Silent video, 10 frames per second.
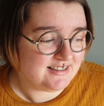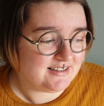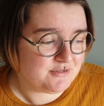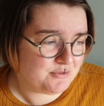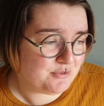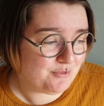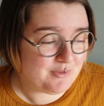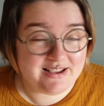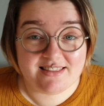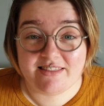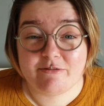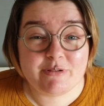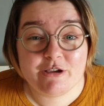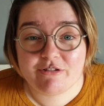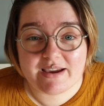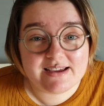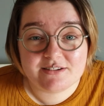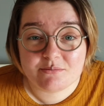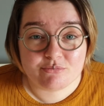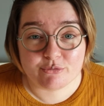the way that they've been created
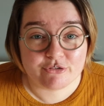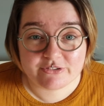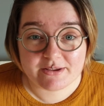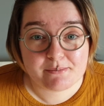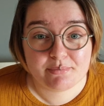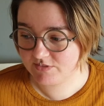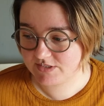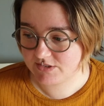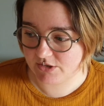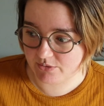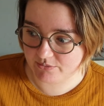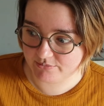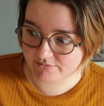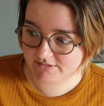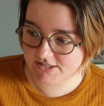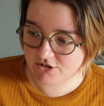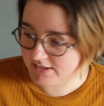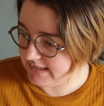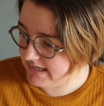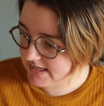and brought up. So not
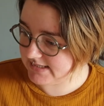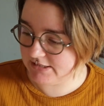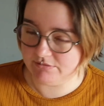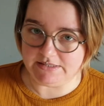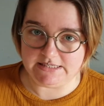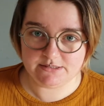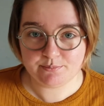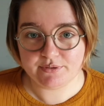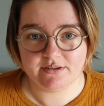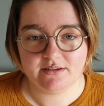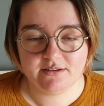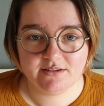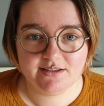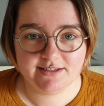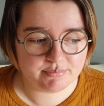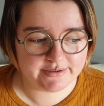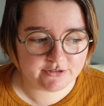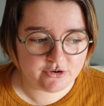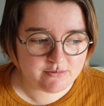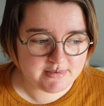an easy read, but by
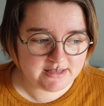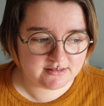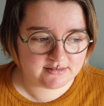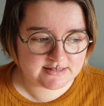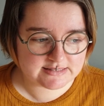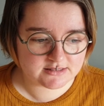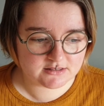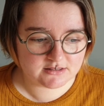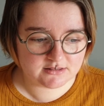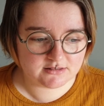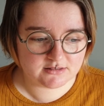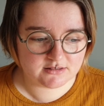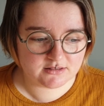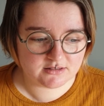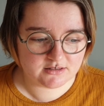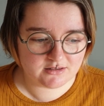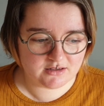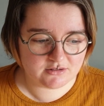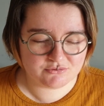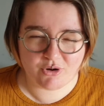no means
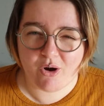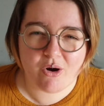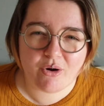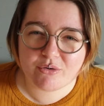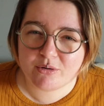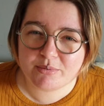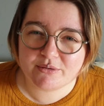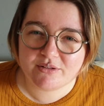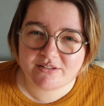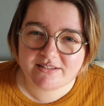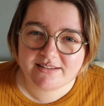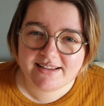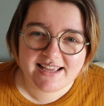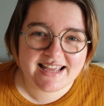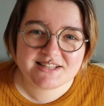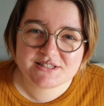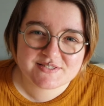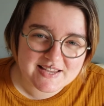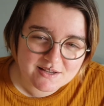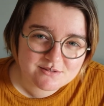horrible. It
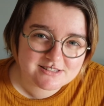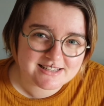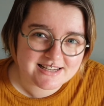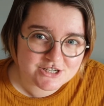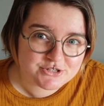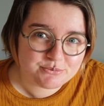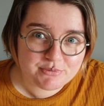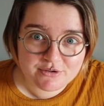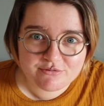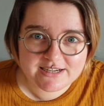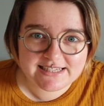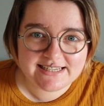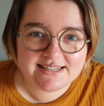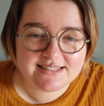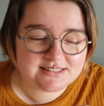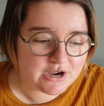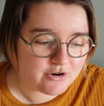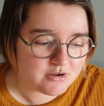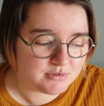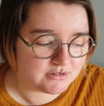sounds like it should be really
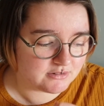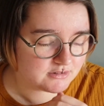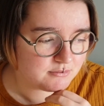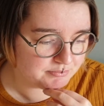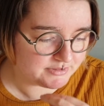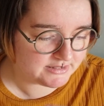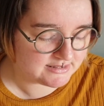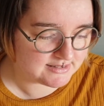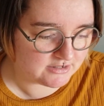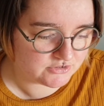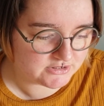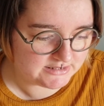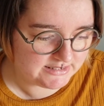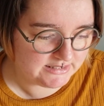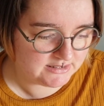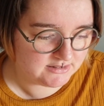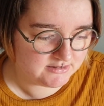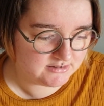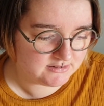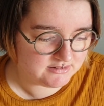terrible, but it's actually,
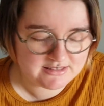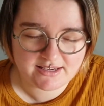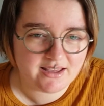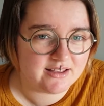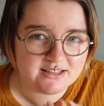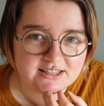yeah,